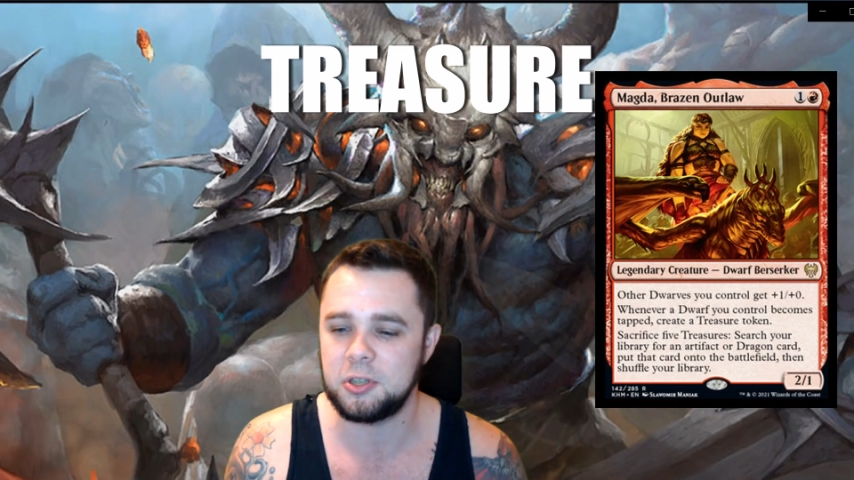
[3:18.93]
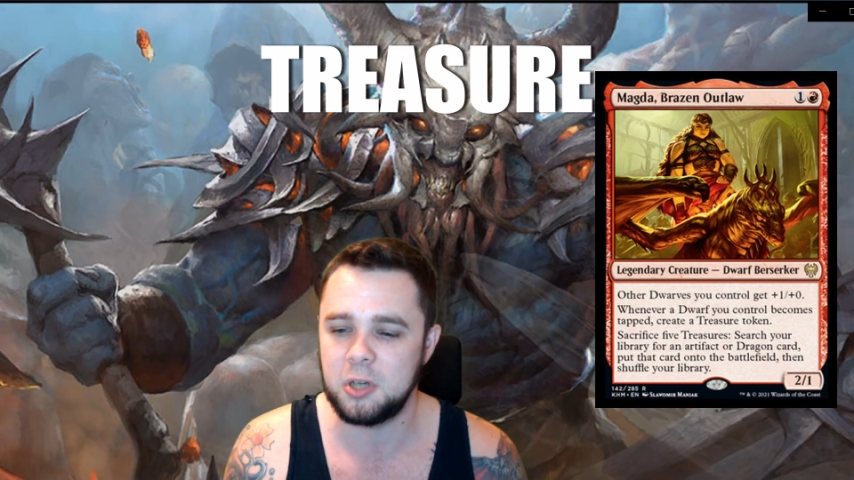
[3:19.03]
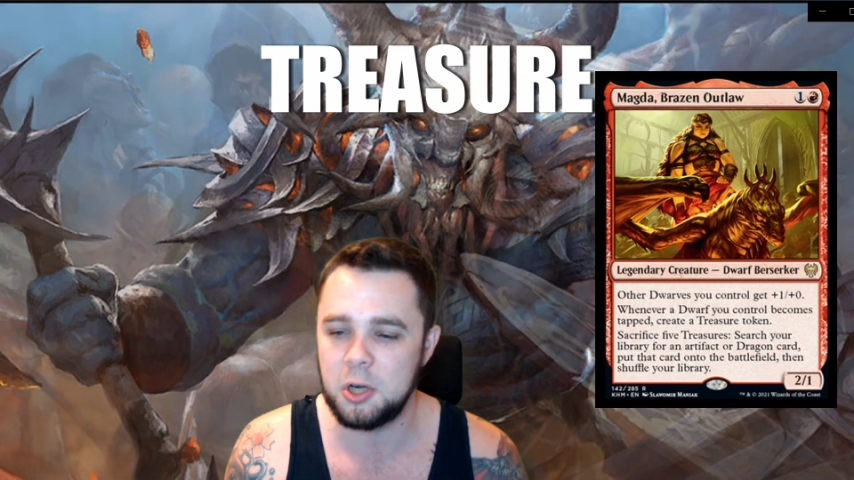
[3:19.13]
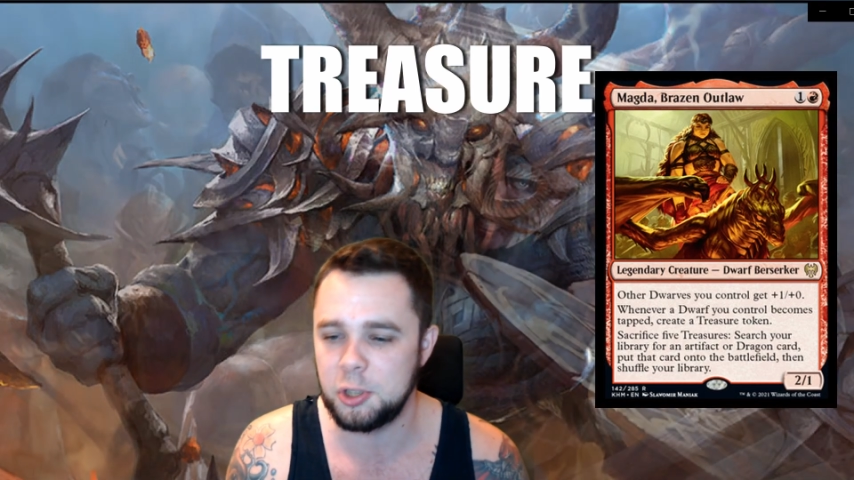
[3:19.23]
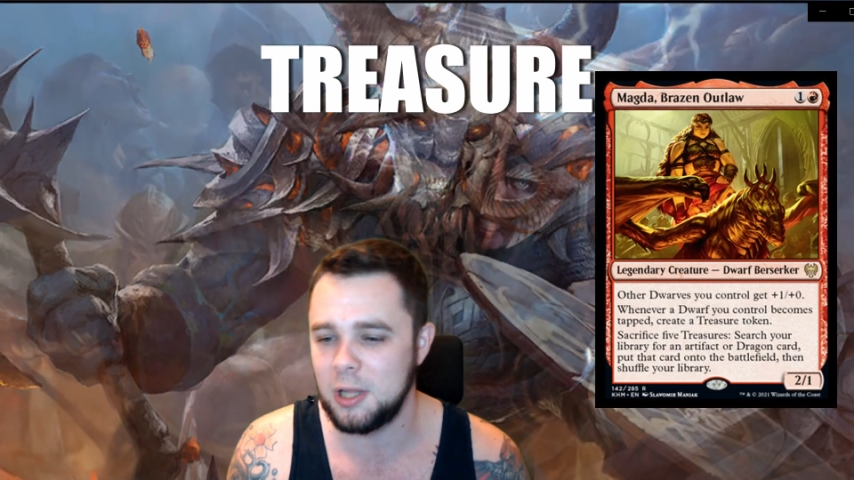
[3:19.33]

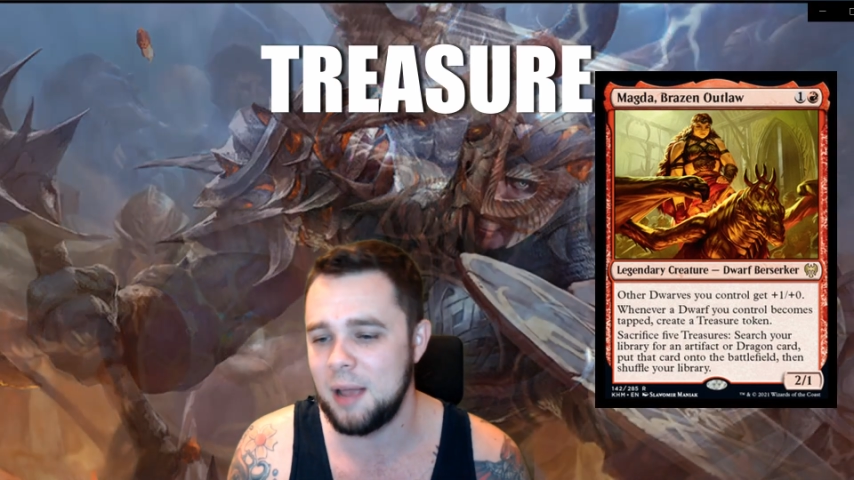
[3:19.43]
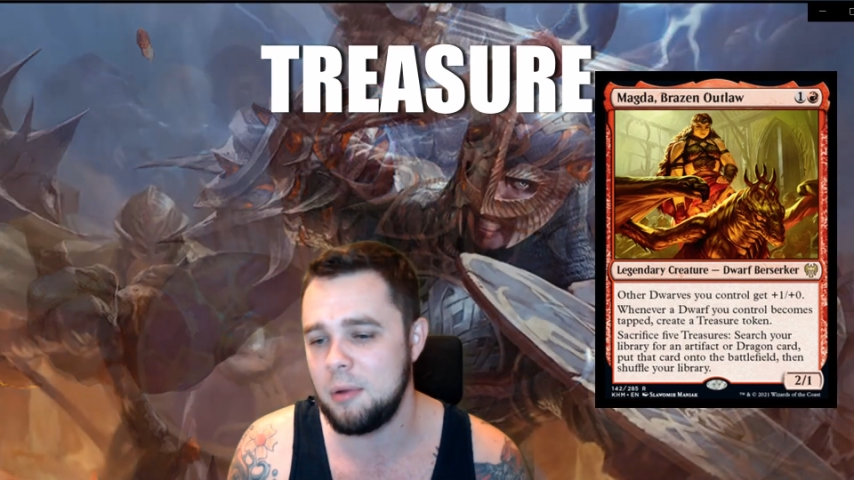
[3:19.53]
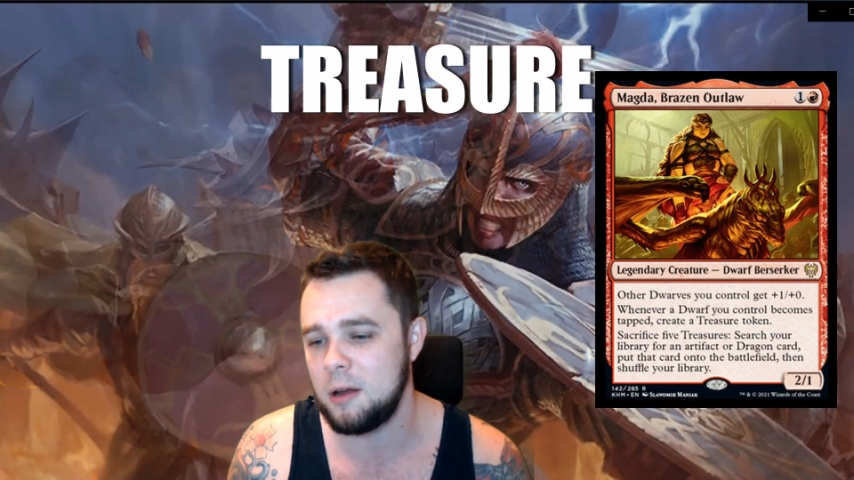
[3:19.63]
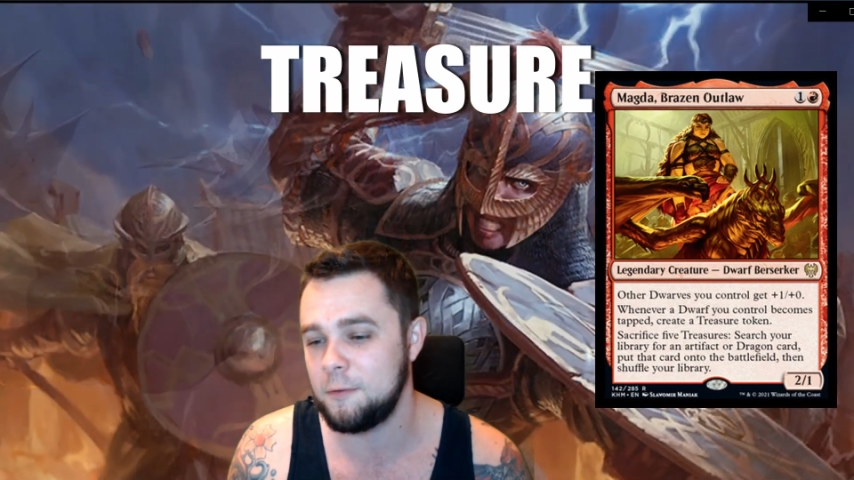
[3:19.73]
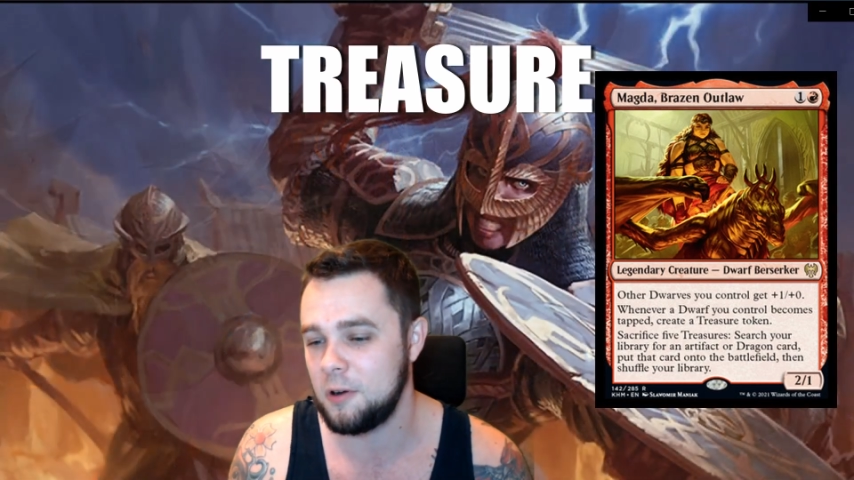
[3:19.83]
Search your
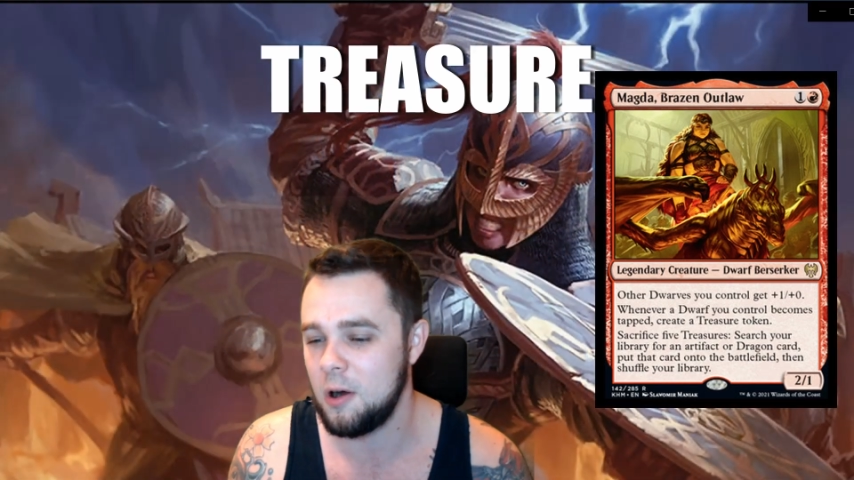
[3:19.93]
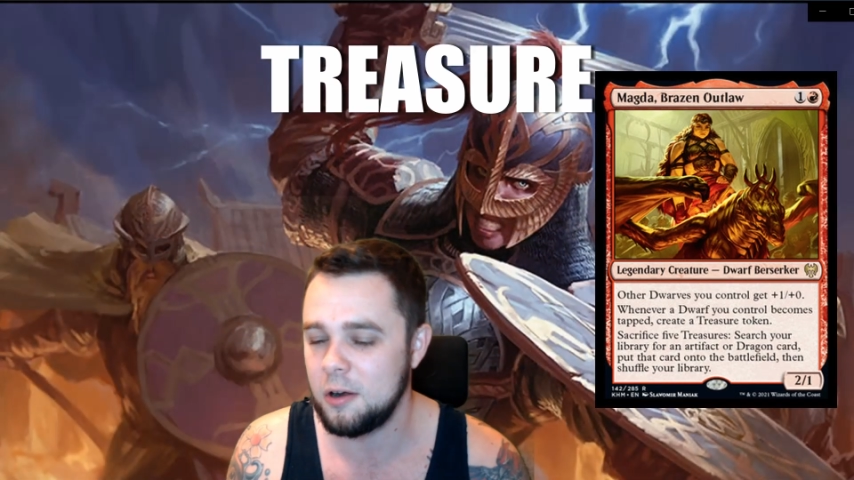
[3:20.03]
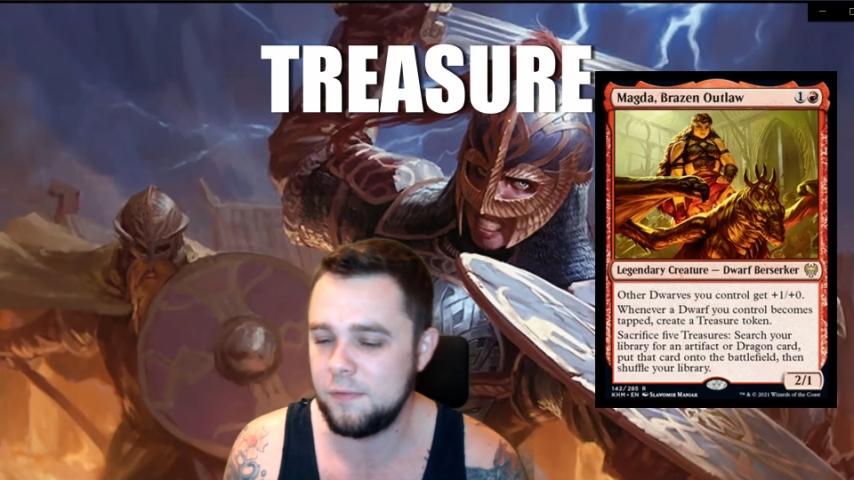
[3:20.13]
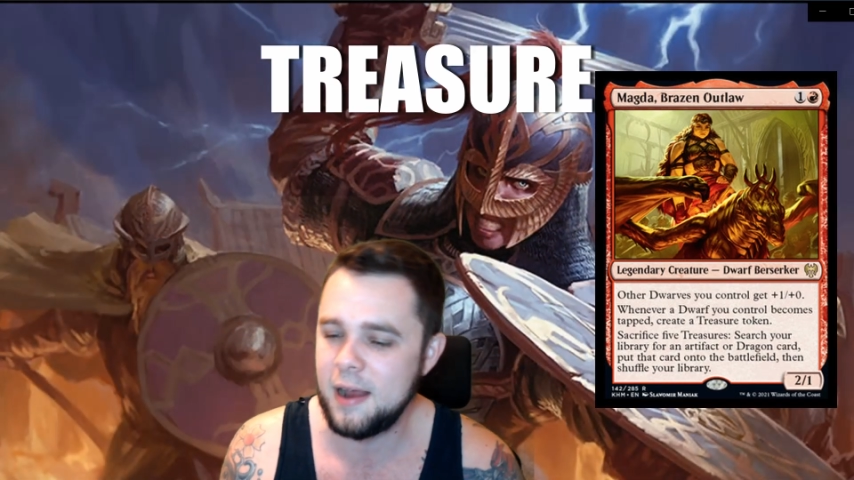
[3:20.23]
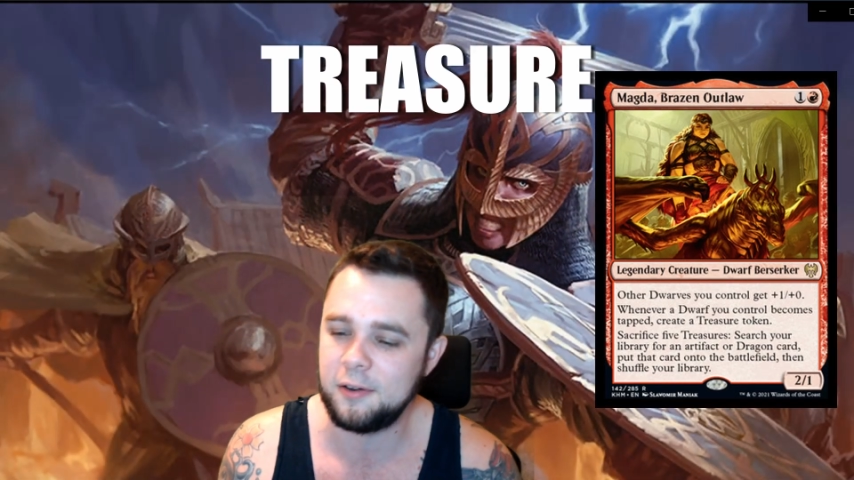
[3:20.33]
library for an
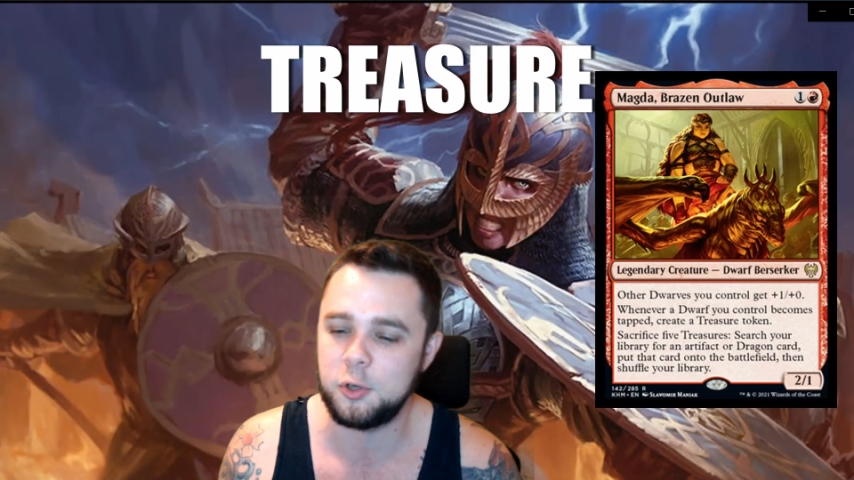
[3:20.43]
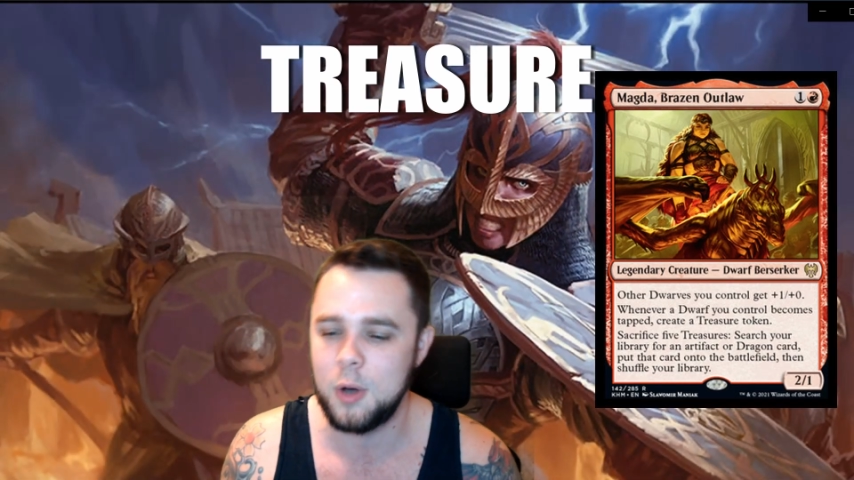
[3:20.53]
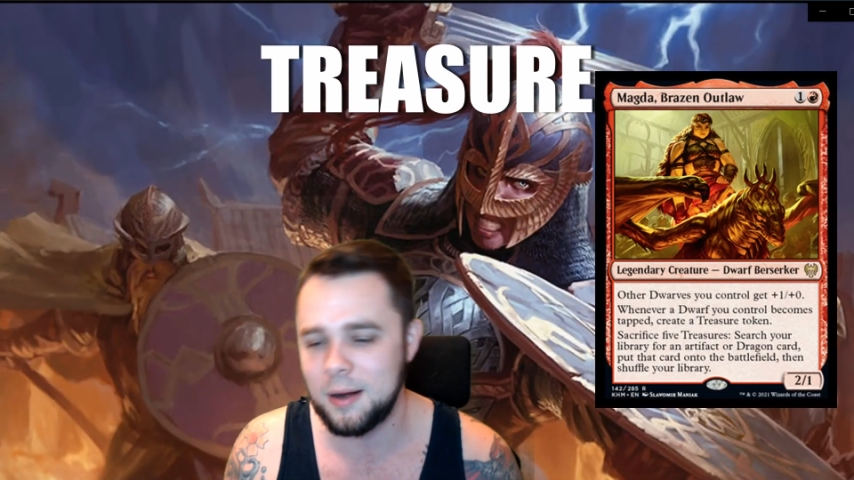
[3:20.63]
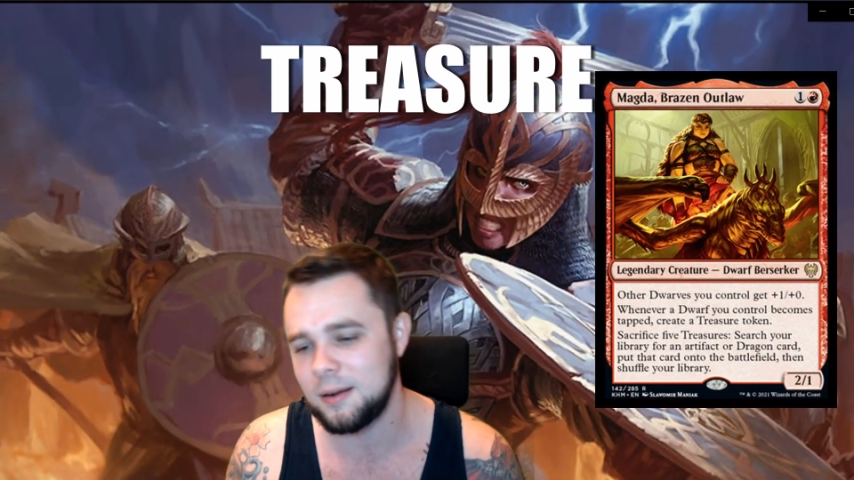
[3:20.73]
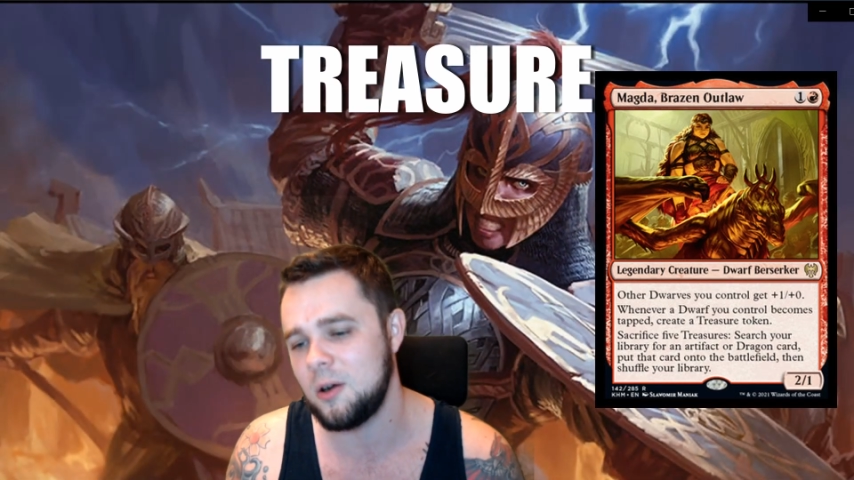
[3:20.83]
artifact or
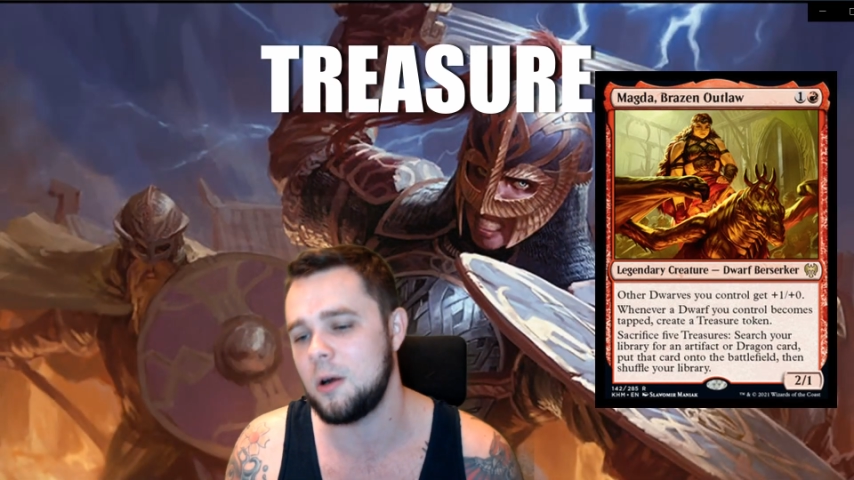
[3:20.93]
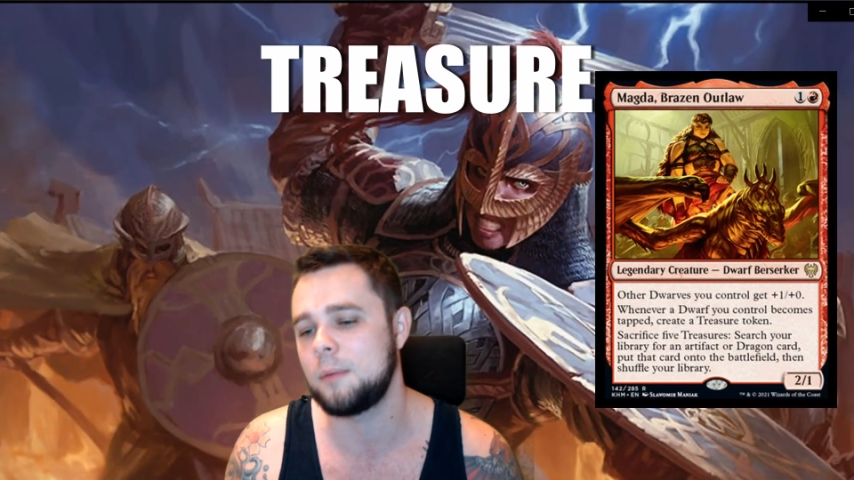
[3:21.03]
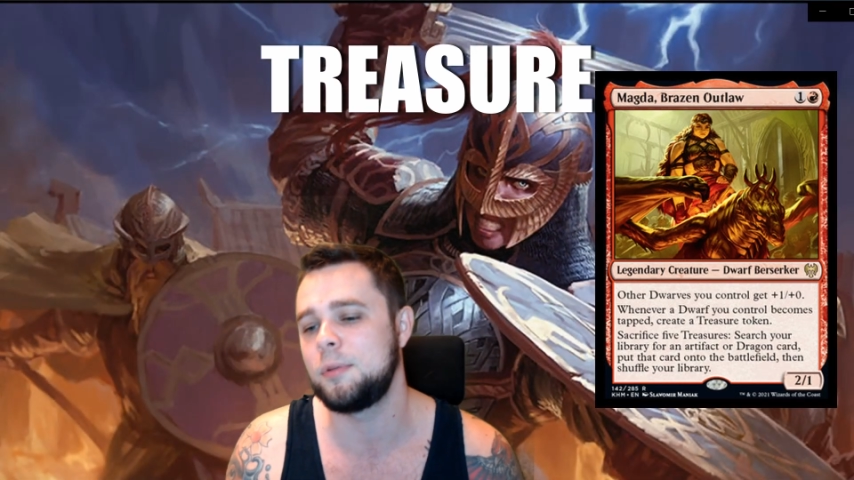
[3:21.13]
dragon card.